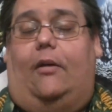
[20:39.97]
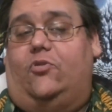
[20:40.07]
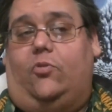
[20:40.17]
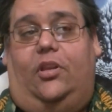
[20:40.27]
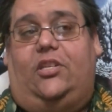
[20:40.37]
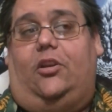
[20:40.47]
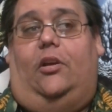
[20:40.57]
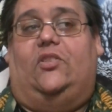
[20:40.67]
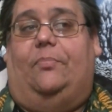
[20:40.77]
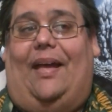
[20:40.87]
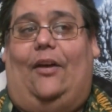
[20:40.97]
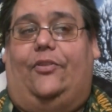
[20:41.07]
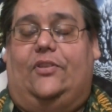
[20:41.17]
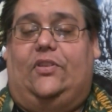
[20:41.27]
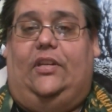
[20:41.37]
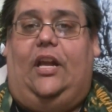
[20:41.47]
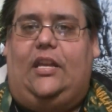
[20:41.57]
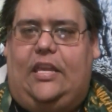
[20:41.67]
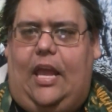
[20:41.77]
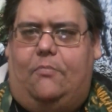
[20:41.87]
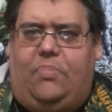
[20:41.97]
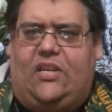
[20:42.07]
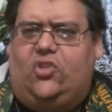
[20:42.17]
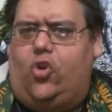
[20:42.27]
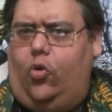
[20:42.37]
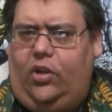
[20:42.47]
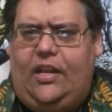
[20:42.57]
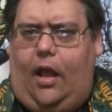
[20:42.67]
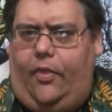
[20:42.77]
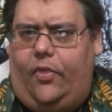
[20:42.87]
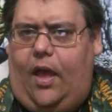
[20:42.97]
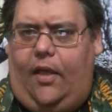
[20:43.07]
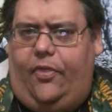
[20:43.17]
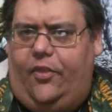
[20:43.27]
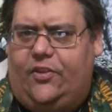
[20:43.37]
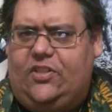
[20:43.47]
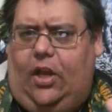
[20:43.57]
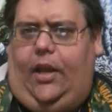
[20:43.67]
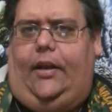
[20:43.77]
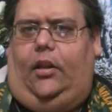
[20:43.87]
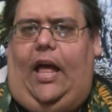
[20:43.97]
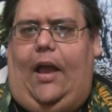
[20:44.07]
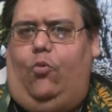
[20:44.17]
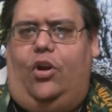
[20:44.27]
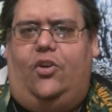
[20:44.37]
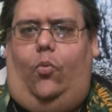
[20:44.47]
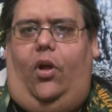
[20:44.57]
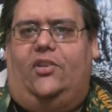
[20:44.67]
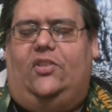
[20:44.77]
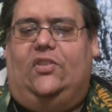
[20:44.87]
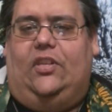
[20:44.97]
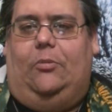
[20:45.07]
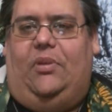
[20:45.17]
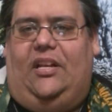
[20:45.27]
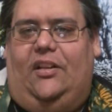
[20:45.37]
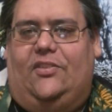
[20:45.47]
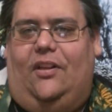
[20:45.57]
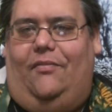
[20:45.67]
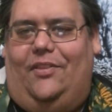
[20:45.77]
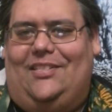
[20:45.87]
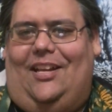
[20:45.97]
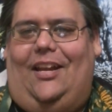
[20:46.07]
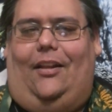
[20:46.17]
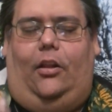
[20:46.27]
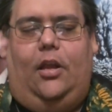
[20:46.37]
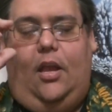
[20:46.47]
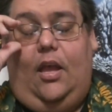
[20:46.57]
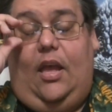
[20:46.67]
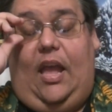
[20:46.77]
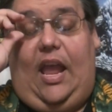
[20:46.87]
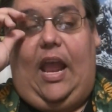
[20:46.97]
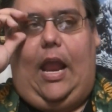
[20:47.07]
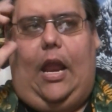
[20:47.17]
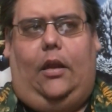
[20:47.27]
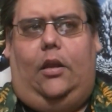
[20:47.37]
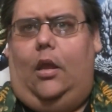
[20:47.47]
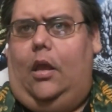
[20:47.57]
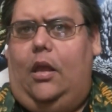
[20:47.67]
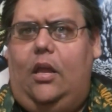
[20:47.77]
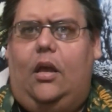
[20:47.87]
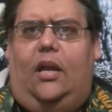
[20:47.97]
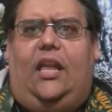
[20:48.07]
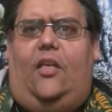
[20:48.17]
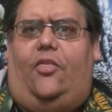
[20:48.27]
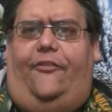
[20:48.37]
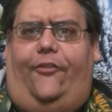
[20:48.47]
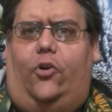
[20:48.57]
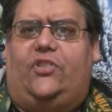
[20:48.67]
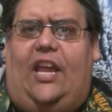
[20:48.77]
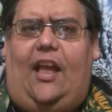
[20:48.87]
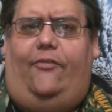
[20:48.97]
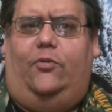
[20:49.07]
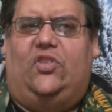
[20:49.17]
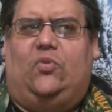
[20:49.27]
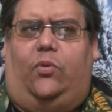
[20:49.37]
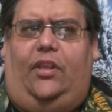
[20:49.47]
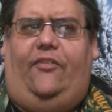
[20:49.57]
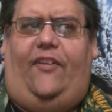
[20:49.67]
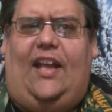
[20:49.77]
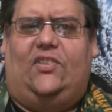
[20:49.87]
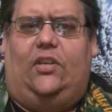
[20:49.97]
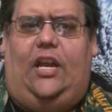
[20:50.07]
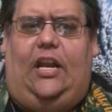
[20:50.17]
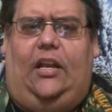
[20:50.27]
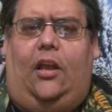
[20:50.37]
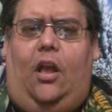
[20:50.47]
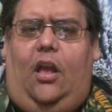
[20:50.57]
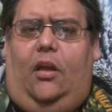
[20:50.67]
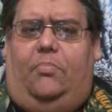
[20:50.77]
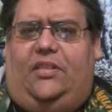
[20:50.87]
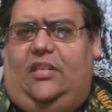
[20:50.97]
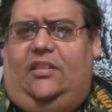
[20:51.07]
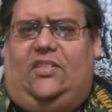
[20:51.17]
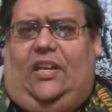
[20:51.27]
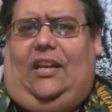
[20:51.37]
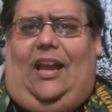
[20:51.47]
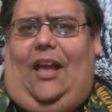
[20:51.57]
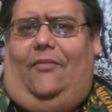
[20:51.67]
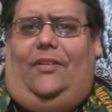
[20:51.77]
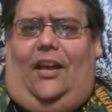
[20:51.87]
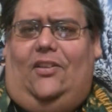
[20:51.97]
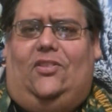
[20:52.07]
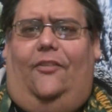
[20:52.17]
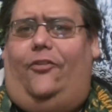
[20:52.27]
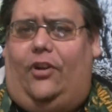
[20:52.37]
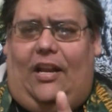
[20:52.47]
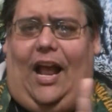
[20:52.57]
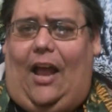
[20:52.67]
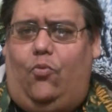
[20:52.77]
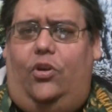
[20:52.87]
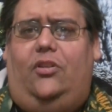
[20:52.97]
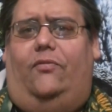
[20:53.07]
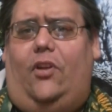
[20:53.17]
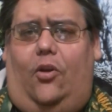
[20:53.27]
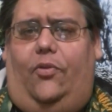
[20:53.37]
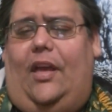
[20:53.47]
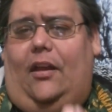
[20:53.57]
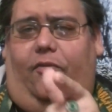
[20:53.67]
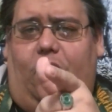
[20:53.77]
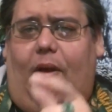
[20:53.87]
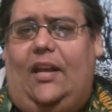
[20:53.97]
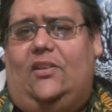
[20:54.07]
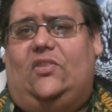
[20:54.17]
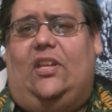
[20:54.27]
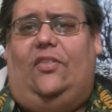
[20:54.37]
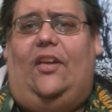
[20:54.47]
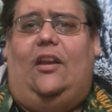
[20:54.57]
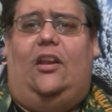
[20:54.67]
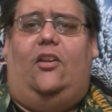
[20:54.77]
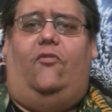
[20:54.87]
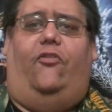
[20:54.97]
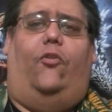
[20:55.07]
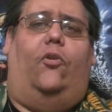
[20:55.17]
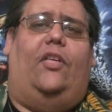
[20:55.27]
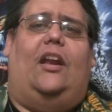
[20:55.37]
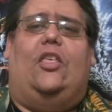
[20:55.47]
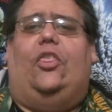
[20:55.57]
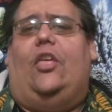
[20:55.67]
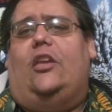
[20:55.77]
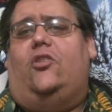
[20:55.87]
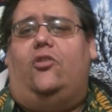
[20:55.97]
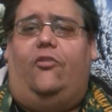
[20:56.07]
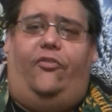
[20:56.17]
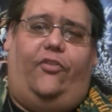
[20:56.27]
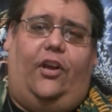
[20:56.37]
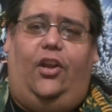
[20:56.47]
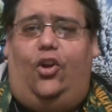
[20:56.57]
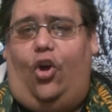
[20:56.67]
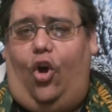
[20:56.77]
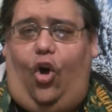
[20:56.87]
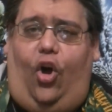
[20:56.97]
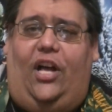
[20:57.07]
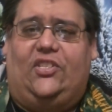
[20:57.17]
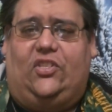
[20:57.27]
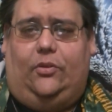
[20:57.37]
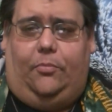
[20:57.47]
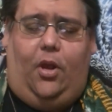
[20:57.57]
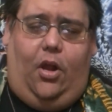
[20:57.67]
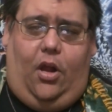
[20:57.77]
I was really curious about this thing, again, based totally on the title. I wanted to watch this thing because of the title. And again, the first half was really fascinating, but then the second half kind of suffered, and I wouldn't have known that if you hadn't sent that in, and for that I thank you. You're fucking awesome.